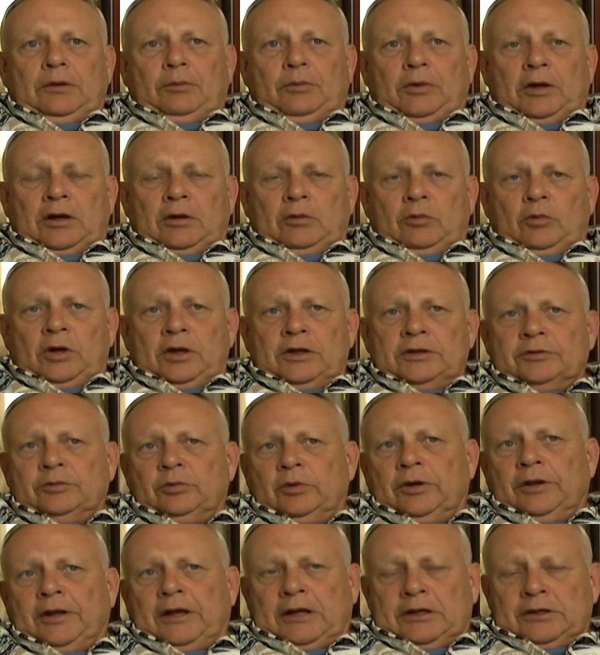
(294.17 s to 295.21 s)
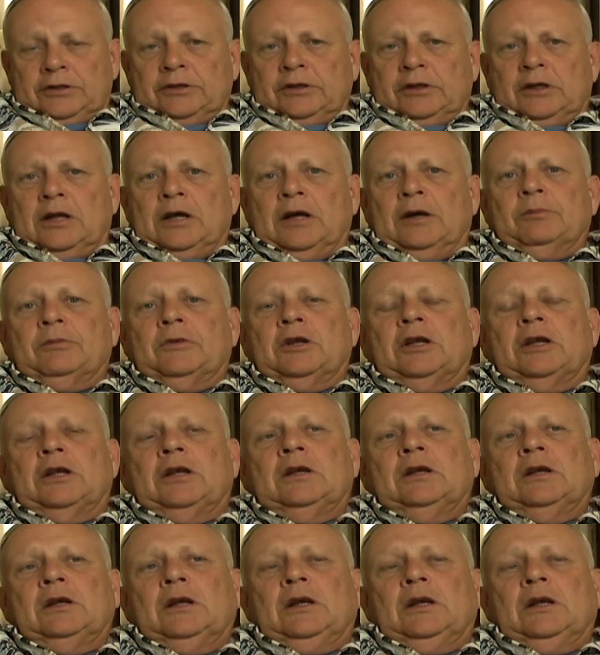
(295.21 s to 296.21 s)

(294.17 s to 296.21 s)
but it was with Edison Company